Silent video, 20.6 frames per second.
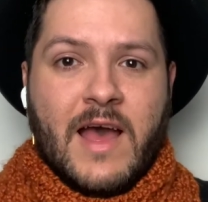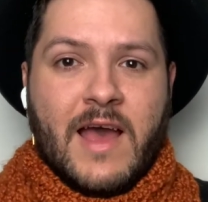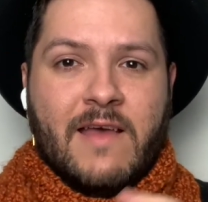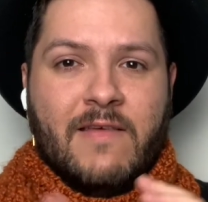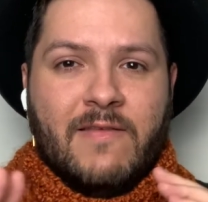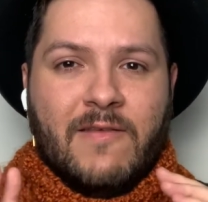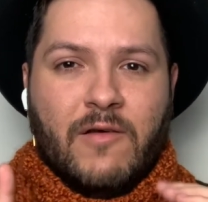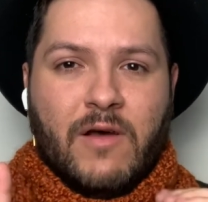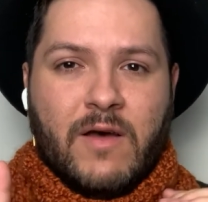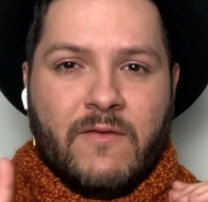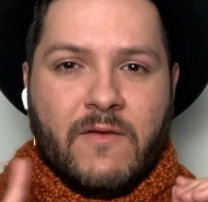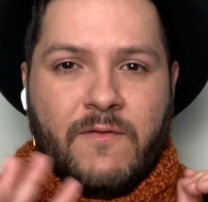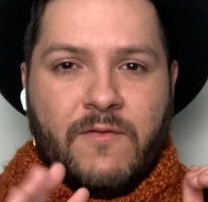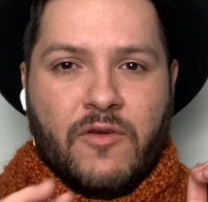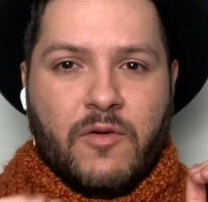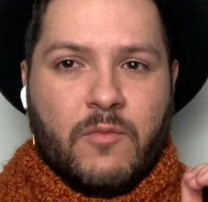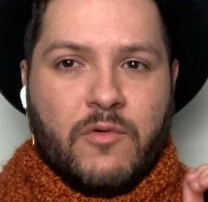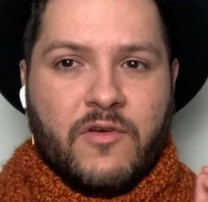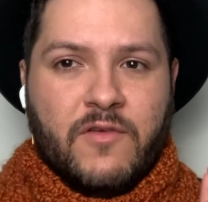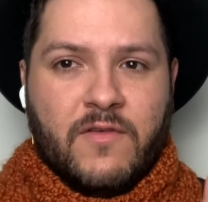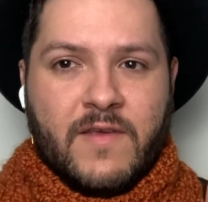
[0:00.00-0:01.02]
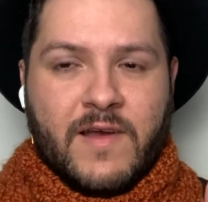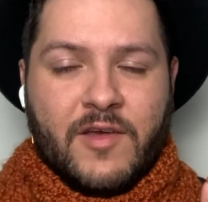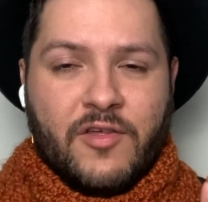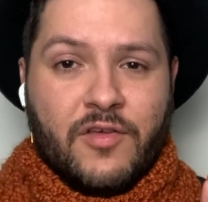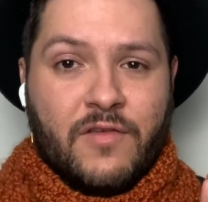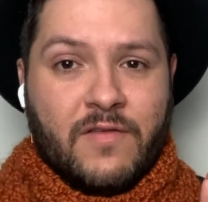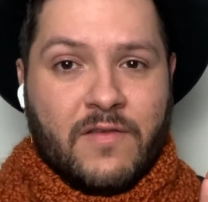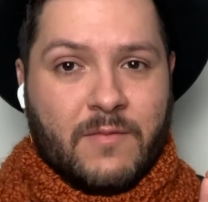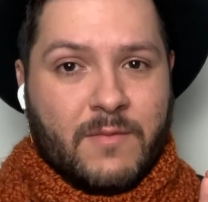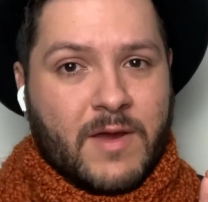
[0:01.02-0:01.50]
I still have a few more
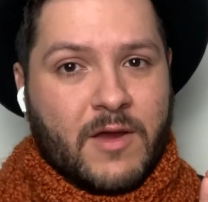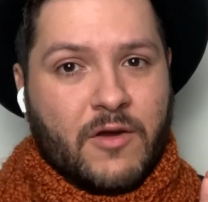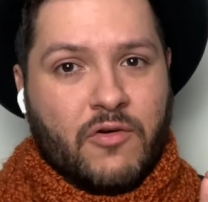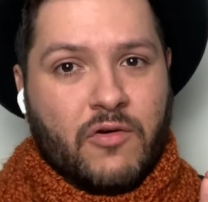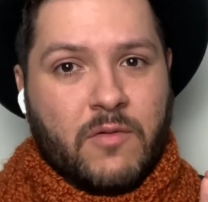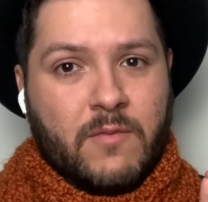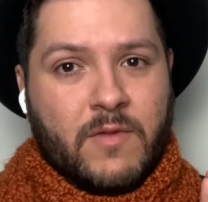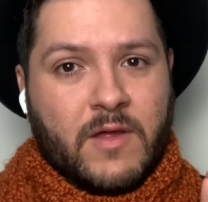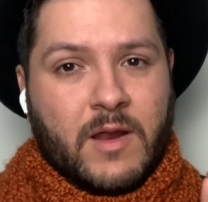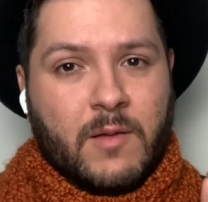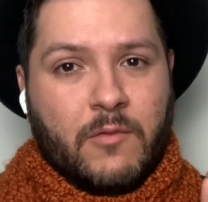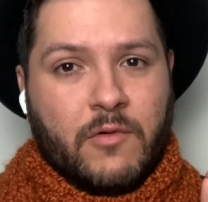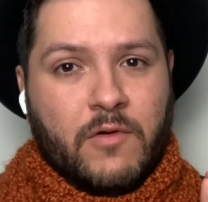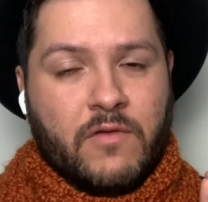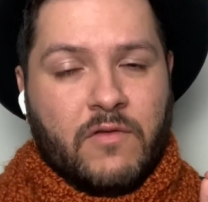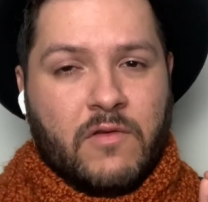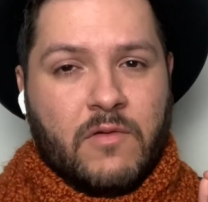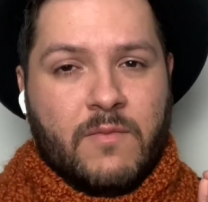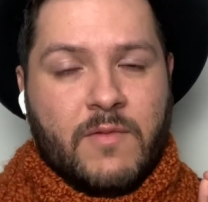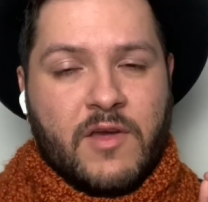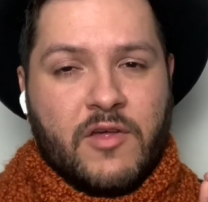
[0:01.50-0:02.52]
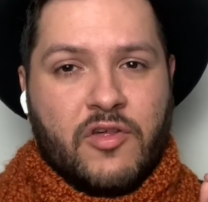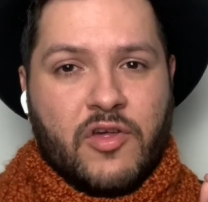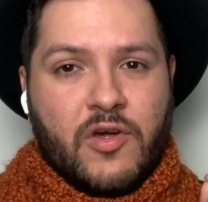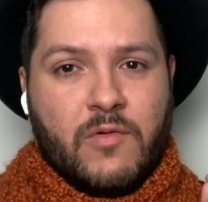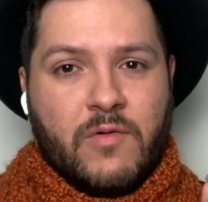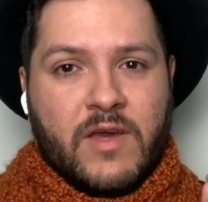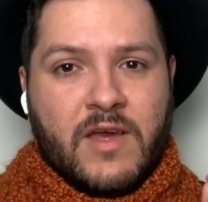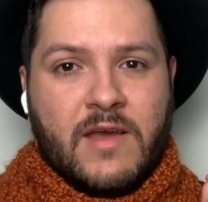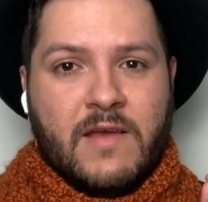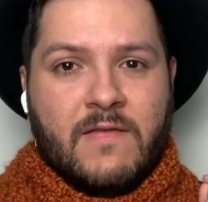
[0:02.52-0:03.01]
sections of my home that I'm going to be
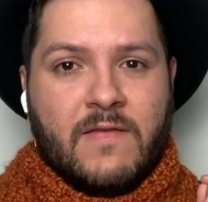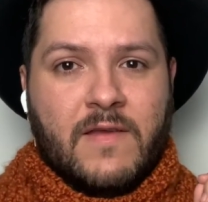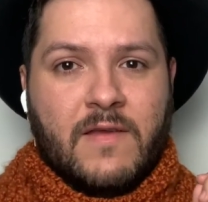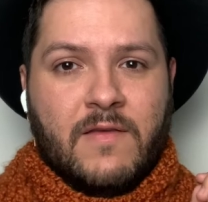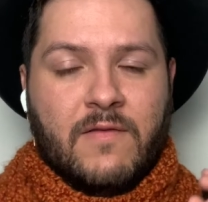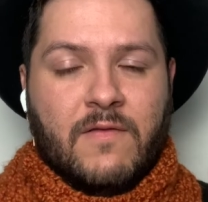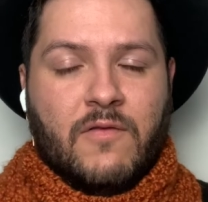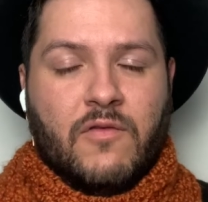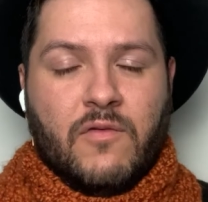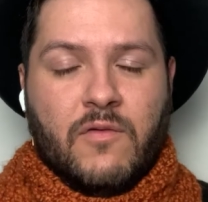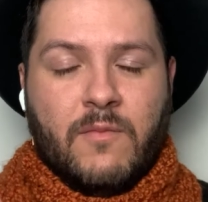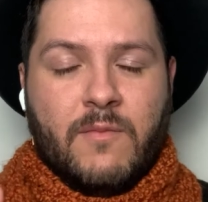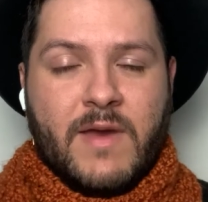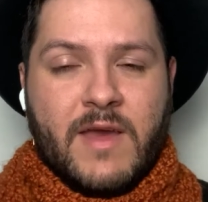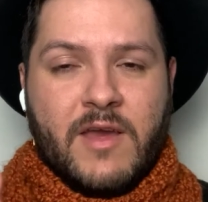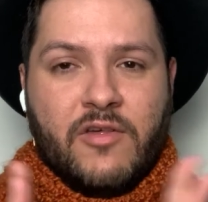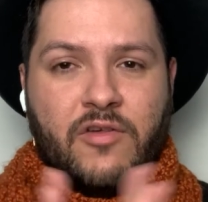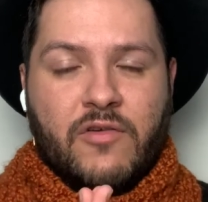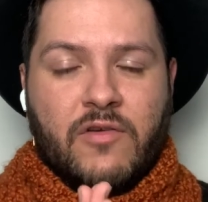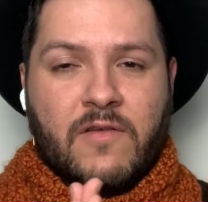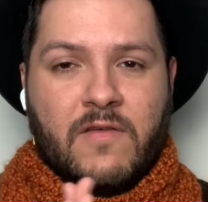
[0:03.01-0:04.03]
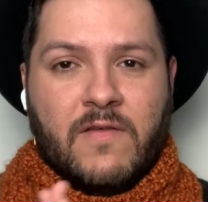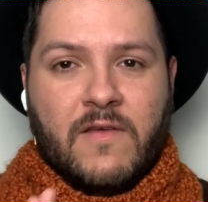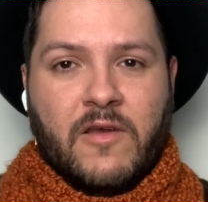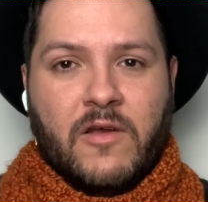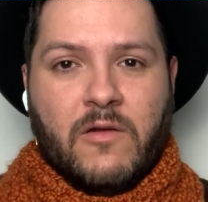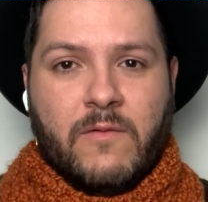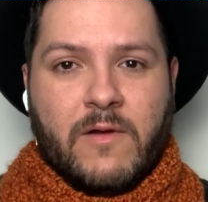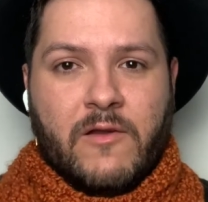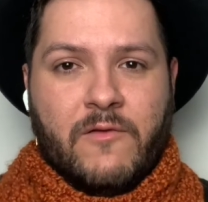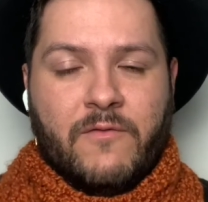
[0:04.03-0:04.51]
showcasing, so make sure to
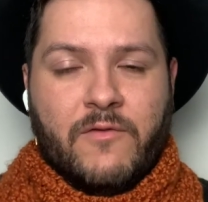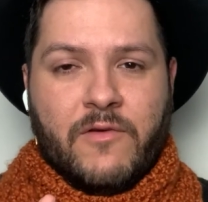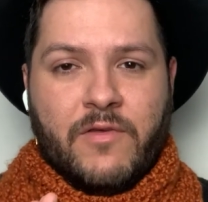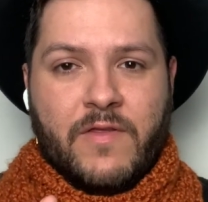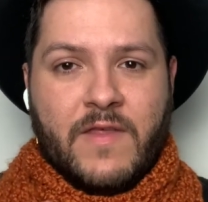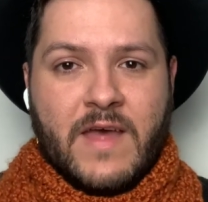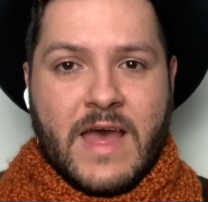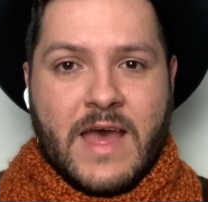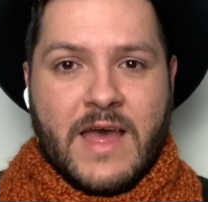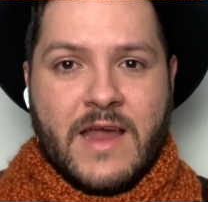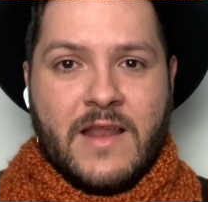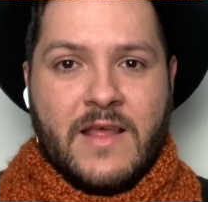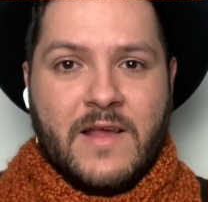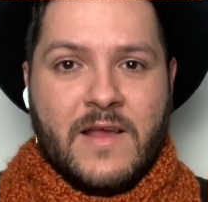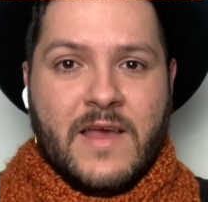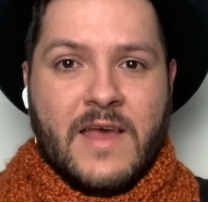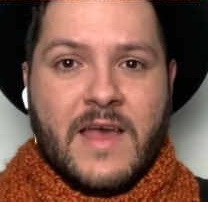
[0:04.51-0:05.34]
stick around for that.